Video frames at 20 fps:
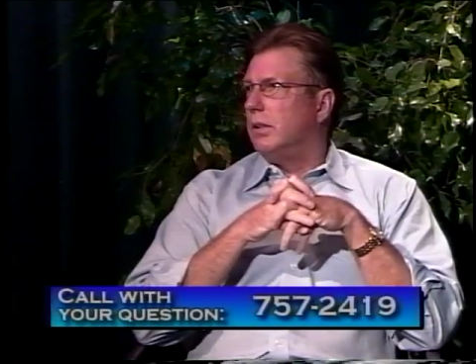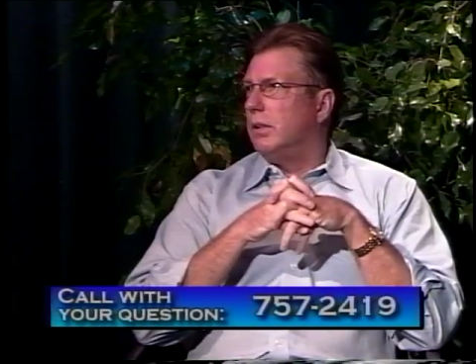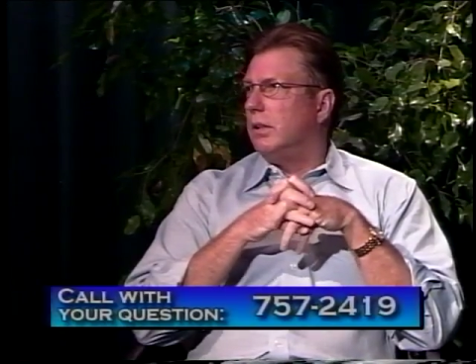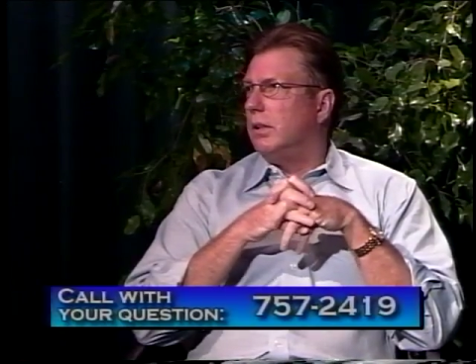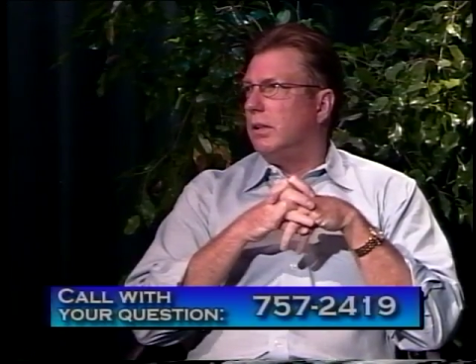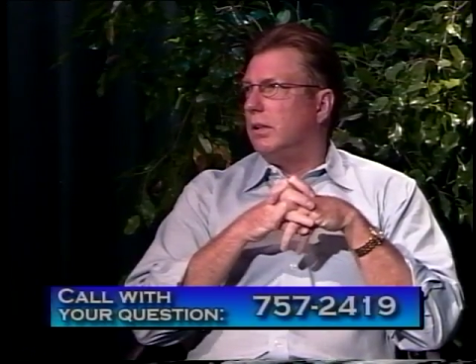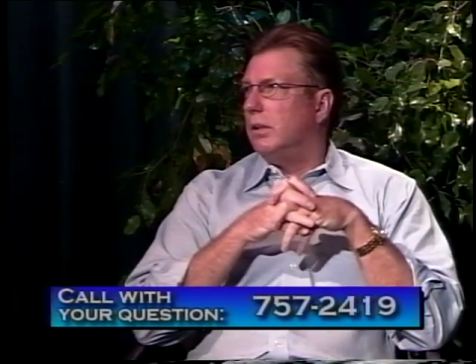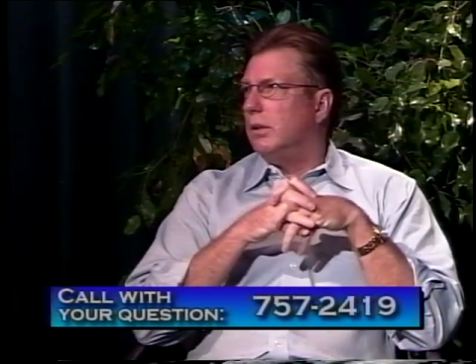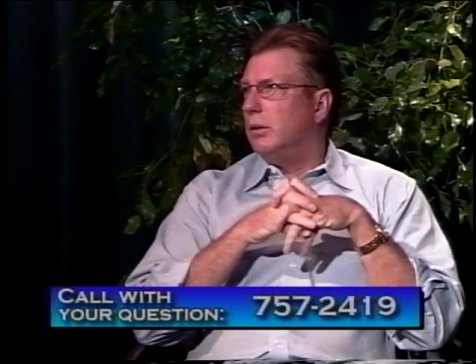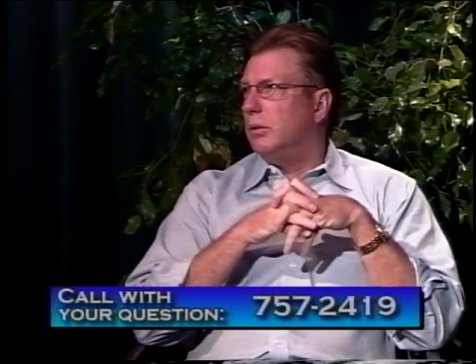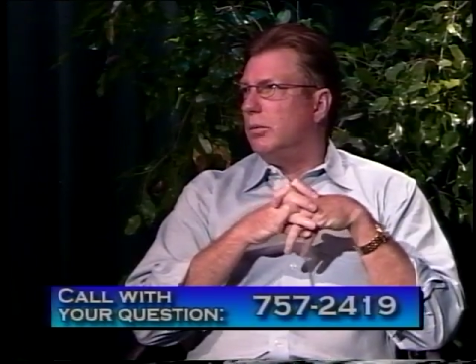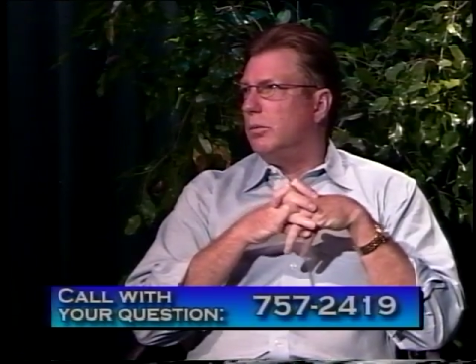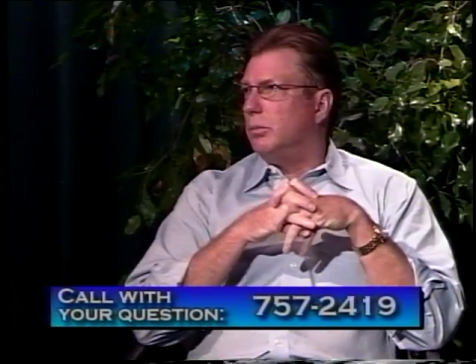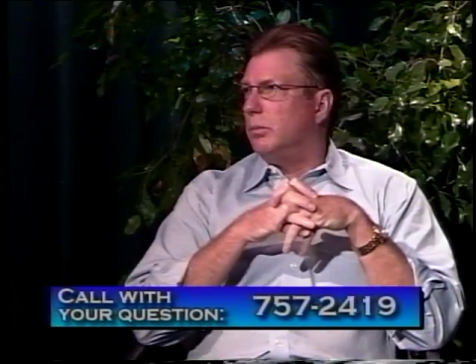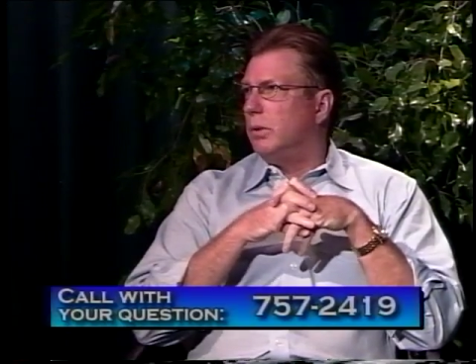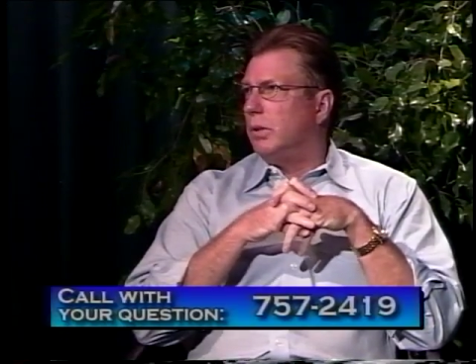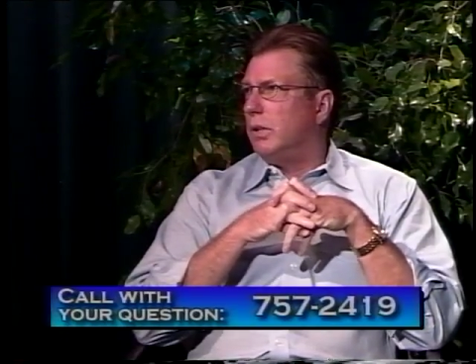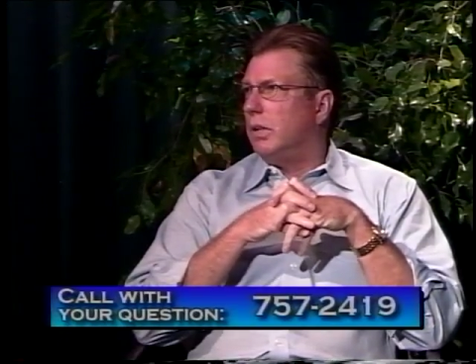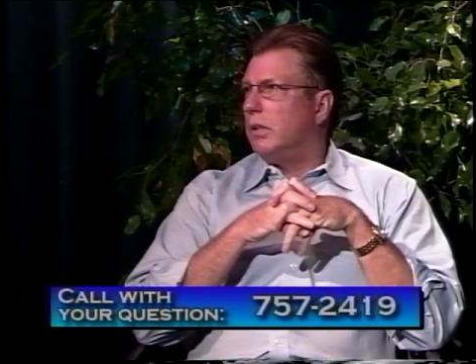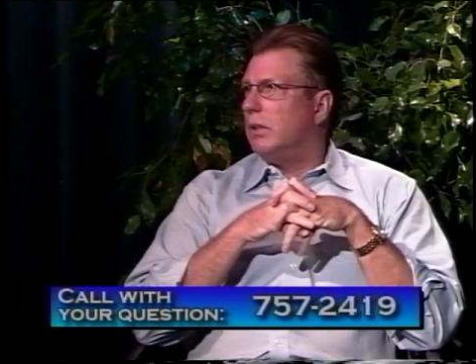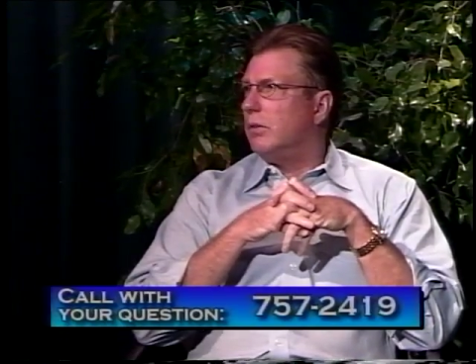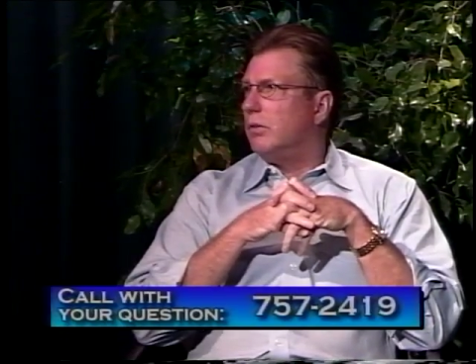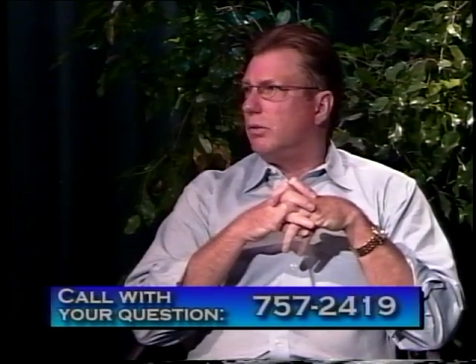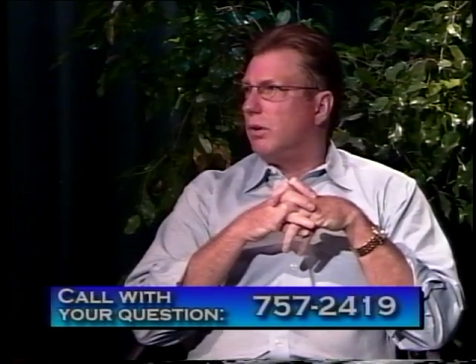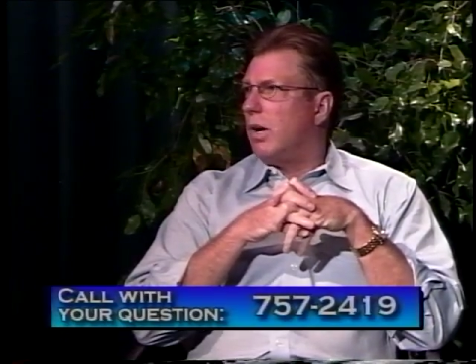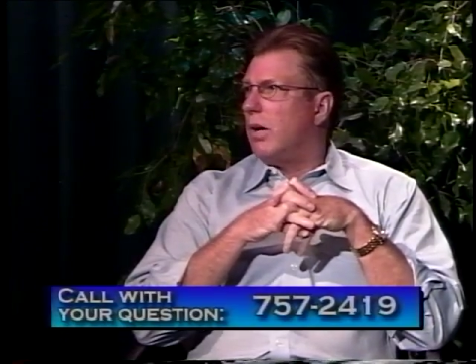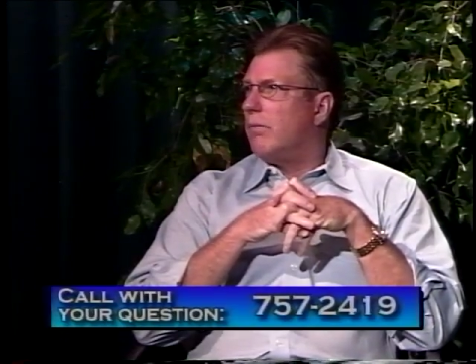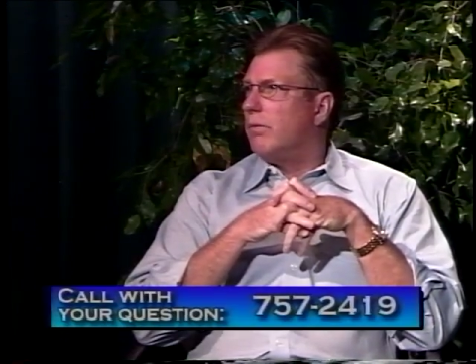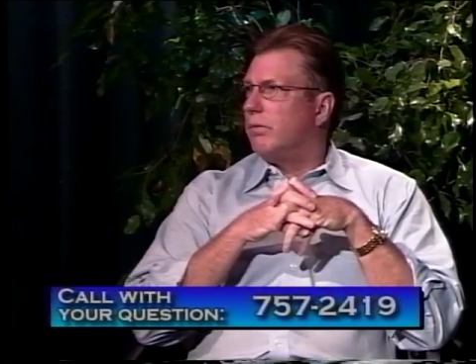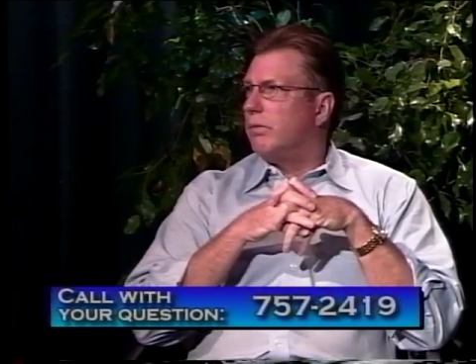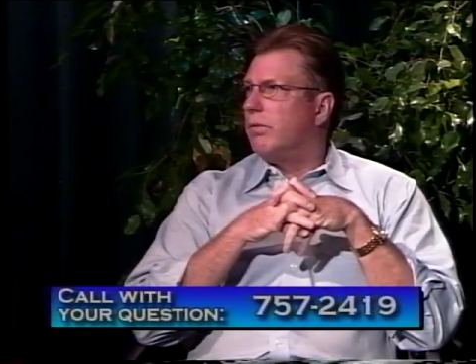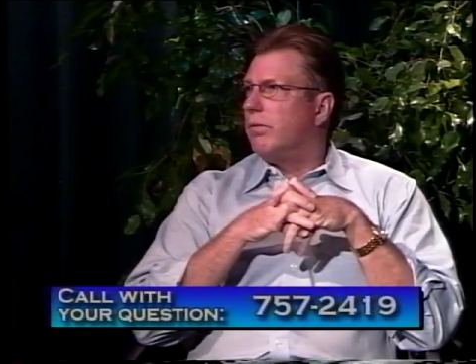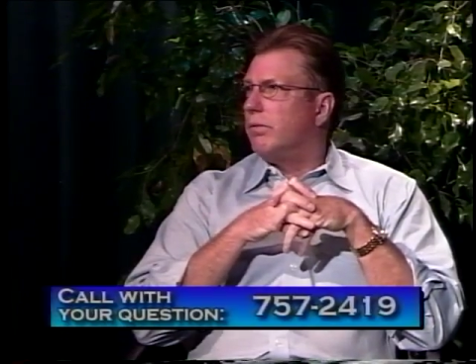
uh, it can drop